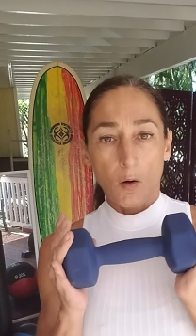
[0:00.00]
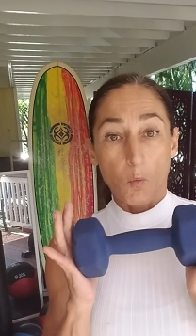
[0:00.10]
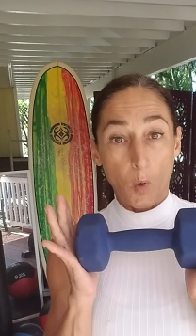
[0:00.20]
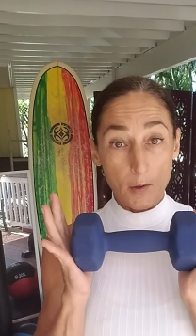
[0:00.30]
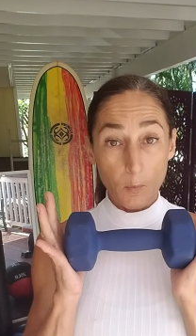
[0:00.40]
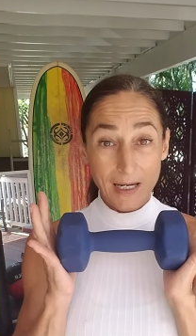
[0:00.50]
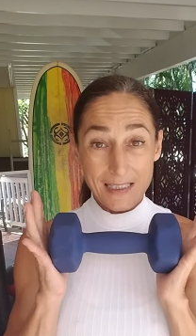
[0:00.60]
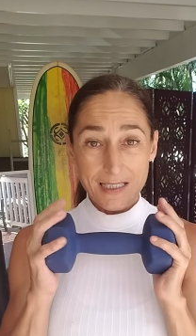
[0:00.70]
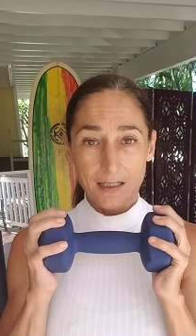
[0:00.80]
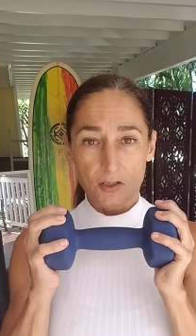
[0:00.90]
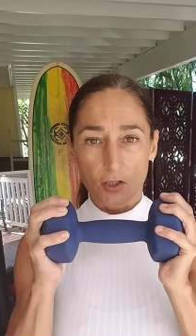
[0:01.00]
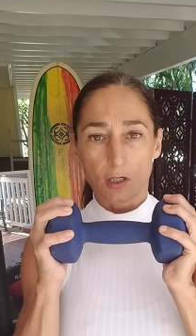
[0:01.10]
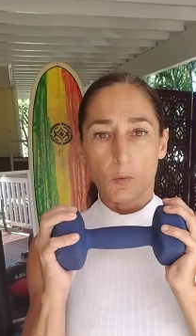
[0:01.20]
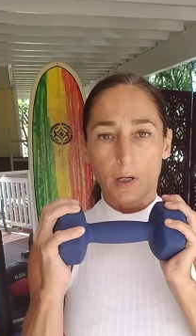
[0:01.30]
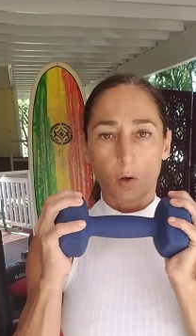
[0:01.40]
one weight, you're going to
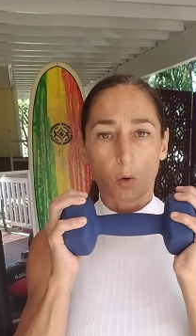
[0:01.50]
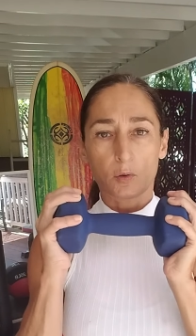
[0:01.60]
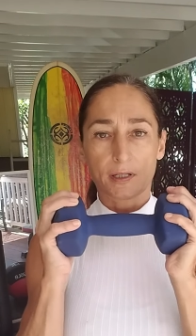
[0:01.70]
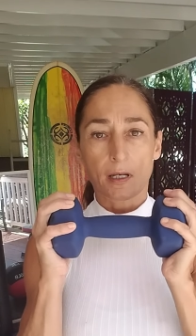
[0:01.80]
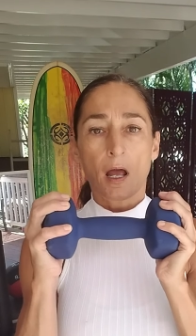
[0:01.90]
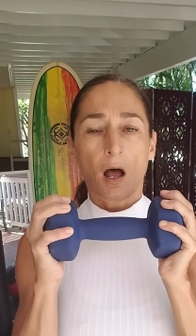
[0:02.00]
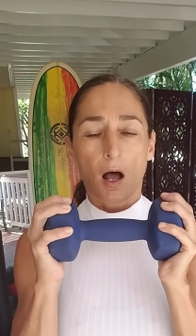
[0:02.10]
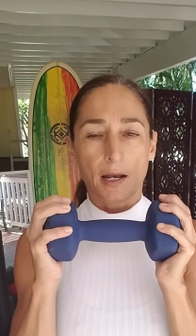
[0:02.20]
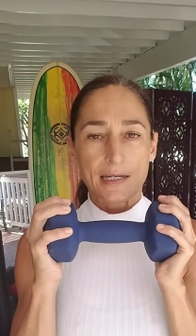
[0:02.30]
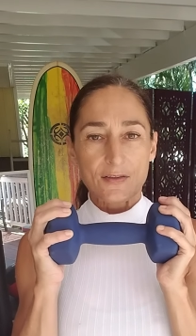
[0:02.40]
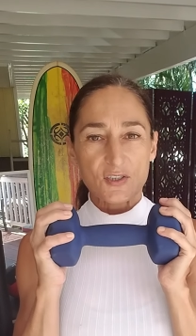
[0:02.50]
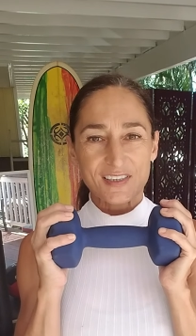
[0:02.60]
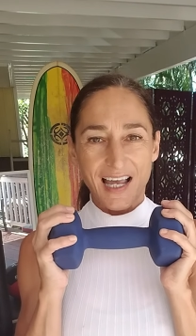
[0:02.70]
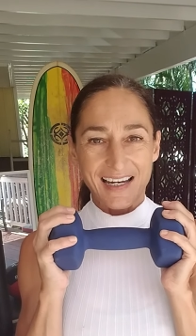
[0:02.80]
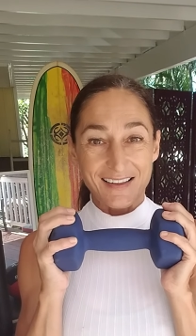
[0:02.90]
want to hold it on either
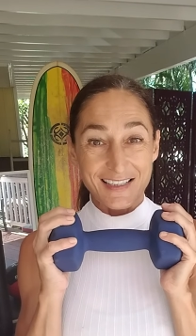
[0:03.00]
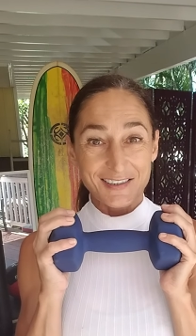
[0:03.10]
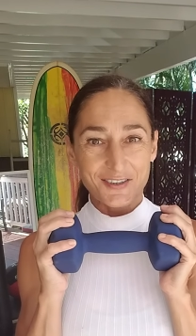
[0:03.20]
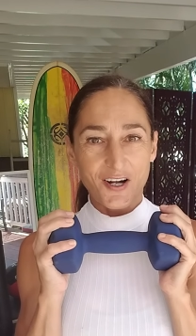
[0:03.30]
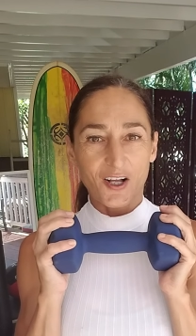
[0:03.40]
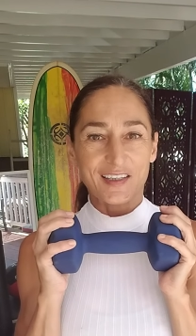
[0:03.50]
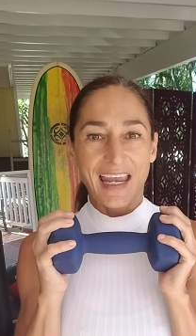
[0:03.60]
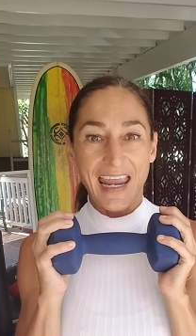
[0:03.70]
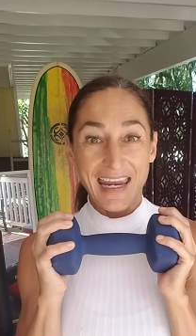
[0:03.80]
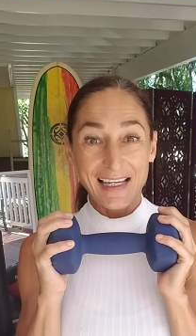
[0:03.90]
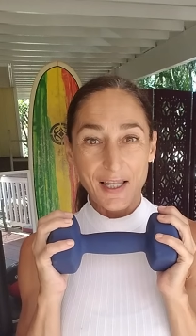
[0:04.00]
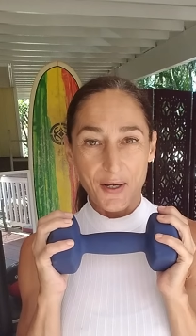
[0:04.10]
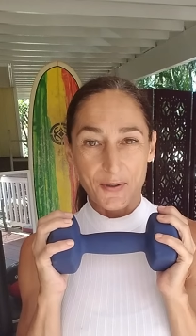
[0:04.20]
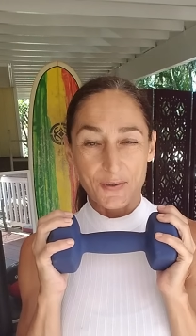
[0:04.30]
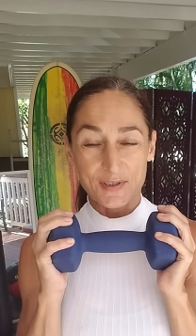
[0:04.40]
side, and these are called halos.
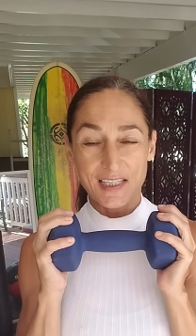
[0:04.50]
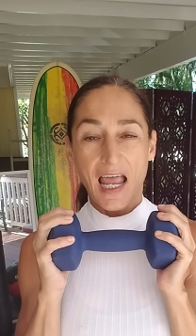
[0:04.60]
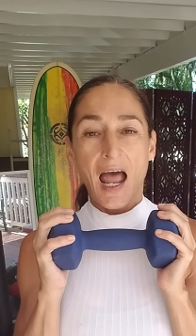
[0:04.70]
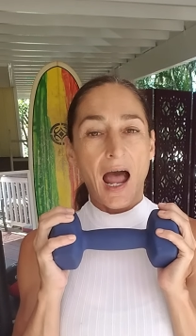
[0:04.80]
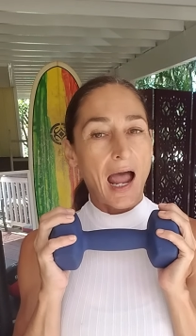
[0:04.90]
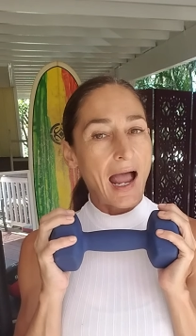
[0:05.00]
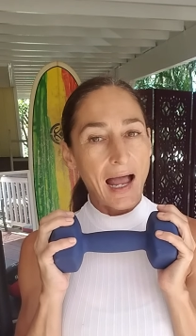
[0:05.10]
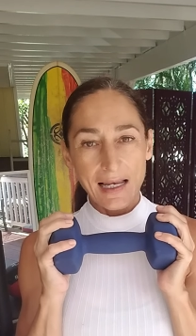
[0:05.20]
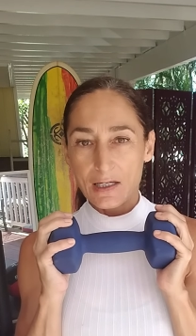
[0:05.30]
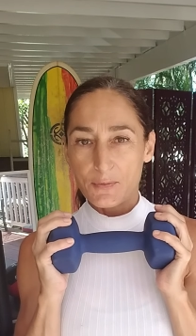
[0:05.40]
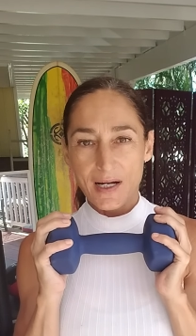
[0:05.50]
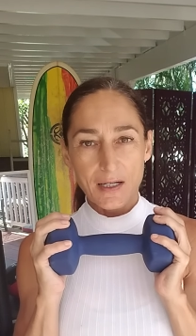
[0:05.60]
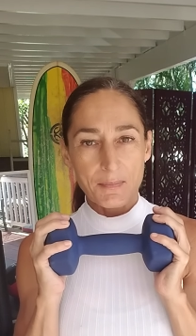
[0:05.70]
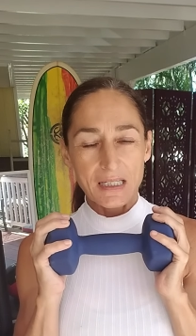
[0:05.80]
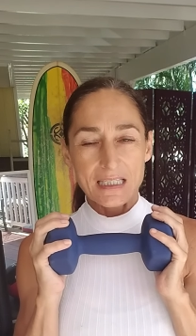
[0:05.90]
I highly
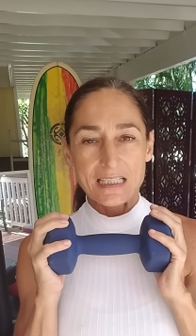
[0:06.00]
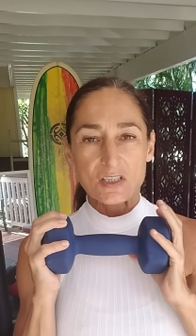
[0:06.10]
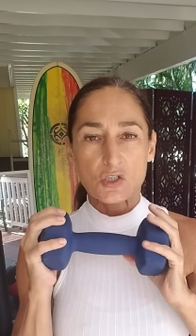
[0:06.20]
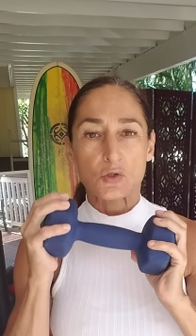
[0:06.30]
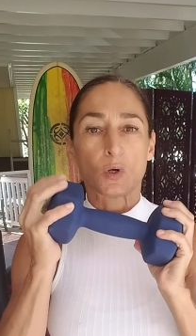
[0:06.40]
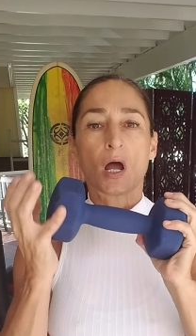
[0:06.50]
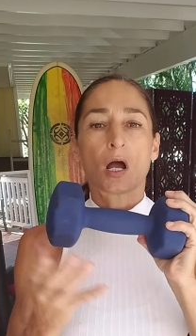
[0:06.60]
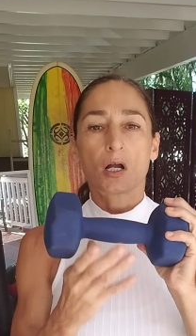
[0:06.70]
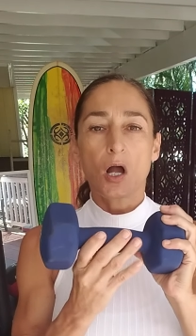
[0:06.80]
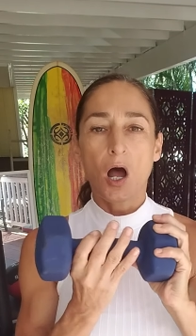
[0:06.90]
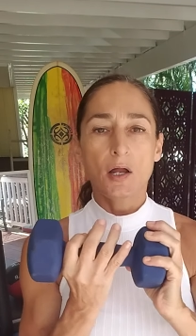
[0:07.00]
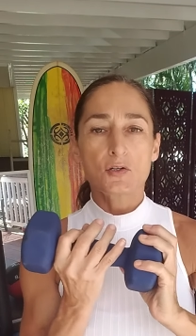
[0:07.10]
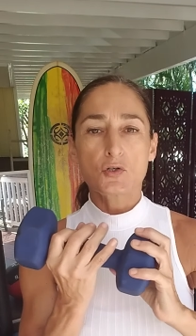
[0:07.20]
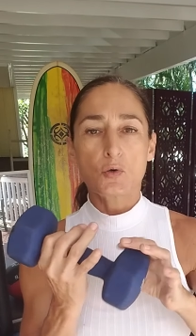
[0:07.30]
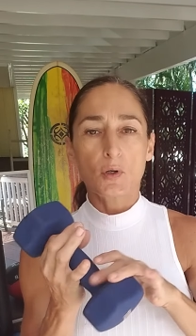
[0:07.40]
recommend these to
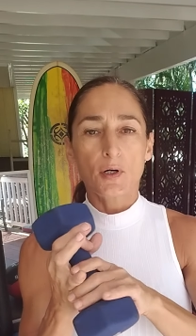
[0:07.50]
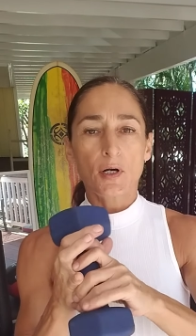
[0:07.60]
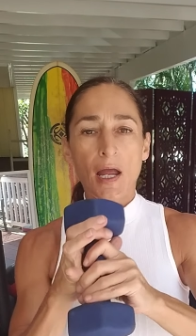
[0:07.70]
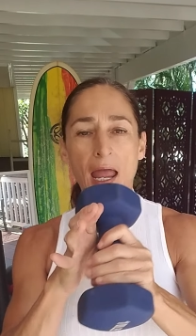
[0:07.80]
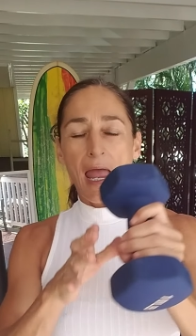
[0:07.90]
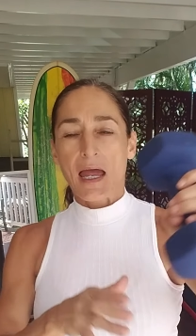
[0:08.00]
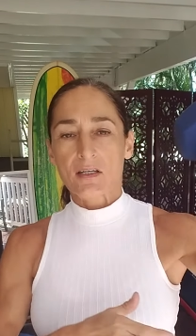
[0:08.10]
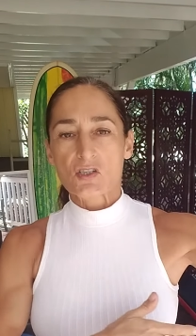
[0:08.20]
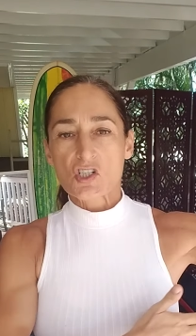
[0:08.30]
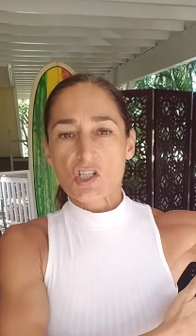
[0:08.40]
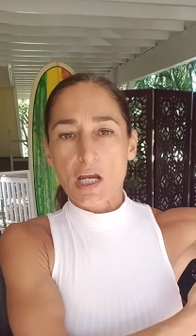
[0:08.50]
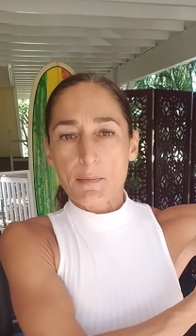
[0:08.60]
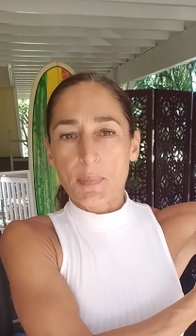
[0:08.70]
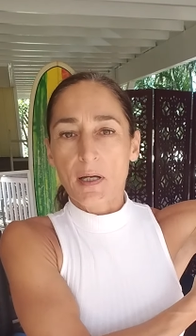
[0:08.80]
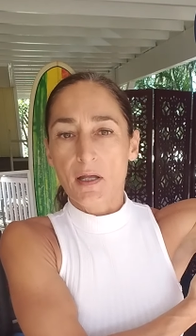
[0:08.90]
contour and shape
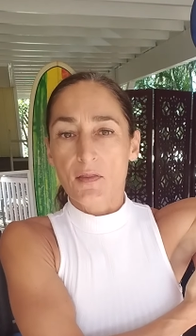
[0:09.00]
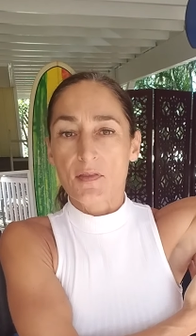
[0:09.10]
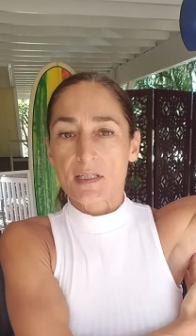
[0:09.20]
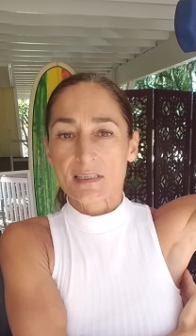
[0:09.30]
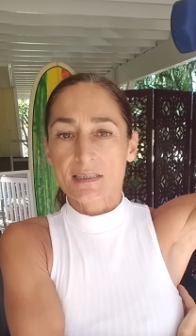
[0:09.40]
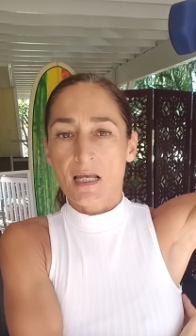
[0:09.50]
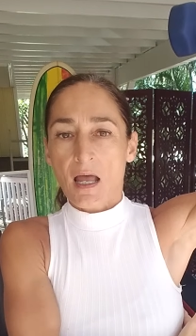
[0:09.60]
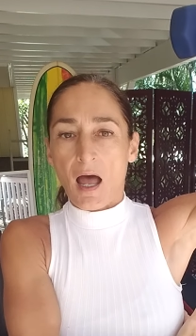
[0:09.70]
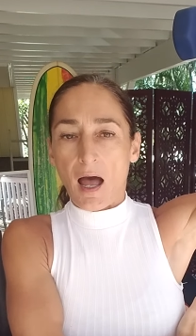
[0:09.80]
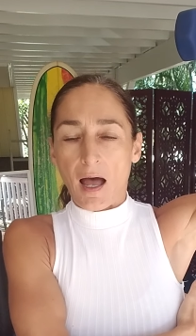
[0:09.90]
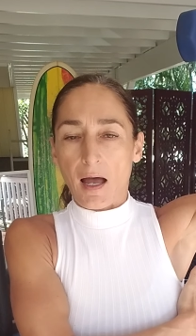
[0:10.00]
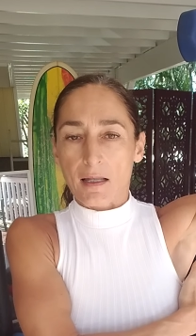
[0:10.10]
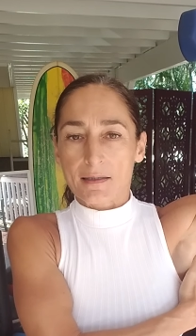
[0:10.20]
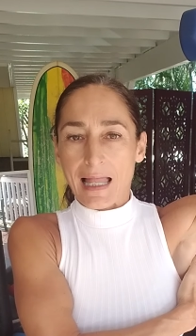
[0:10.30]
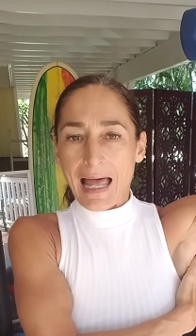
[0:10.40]
this
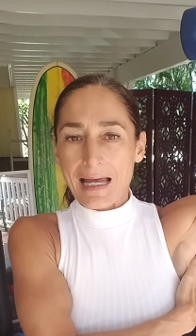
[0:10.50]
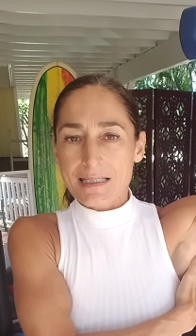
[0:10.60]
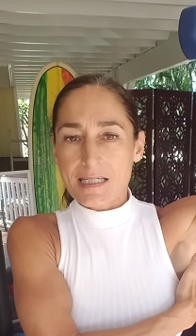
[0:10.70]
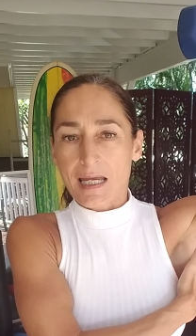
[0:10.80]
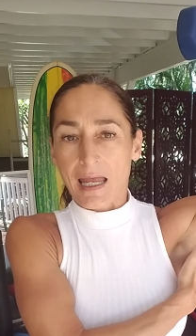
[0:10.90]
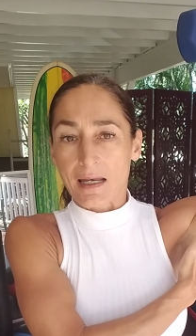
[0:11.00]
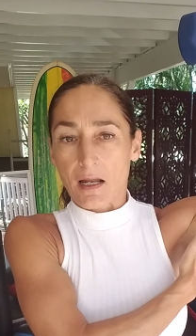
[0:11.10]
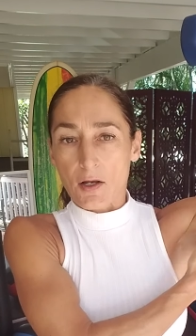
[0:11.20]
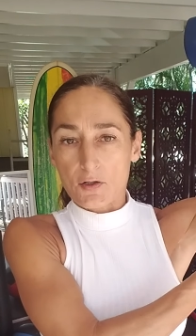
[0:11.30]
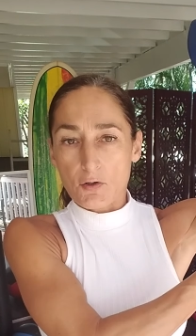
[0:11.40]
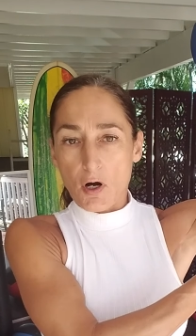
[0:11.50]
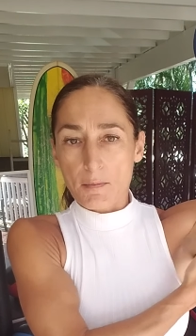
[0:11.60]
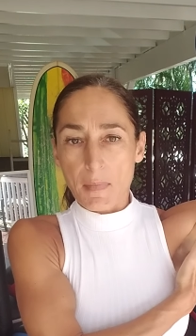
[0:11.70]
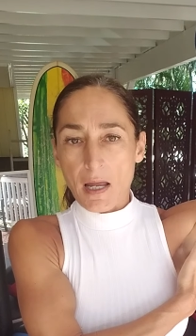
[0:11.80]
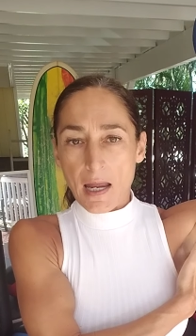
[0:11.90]
lat and
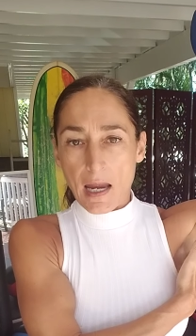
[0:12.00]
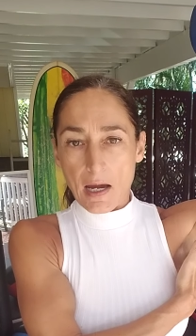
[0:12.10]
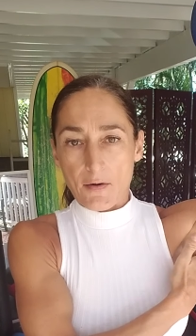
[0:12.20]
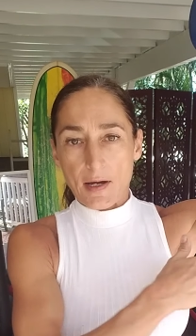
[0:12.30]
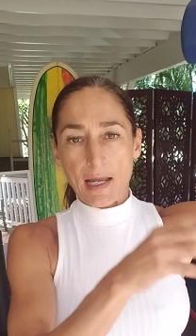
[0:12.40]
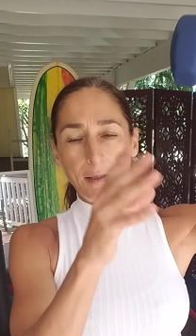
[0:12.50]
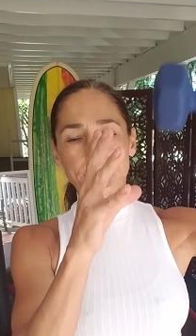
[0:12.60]
underarm area.